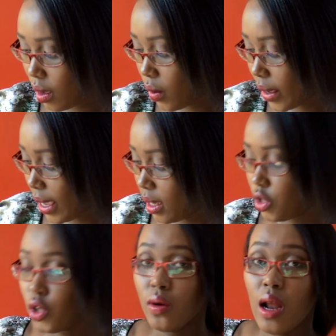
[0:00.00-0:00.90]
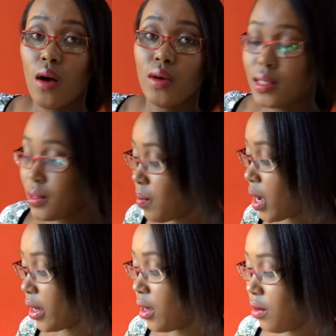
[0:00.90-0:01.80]
Okay, so now it's
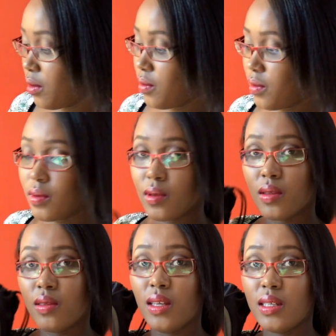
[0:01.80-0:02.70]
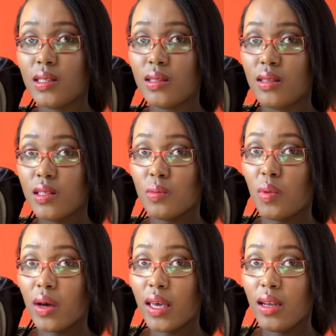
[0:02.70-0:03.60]
my this this
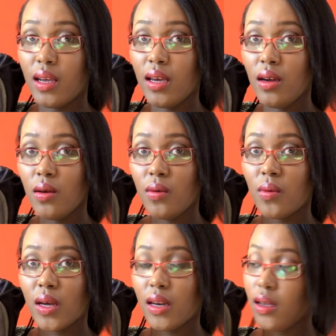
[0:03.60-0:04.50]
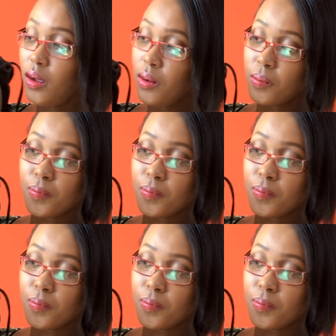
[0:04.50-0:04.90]
pocket here, right here.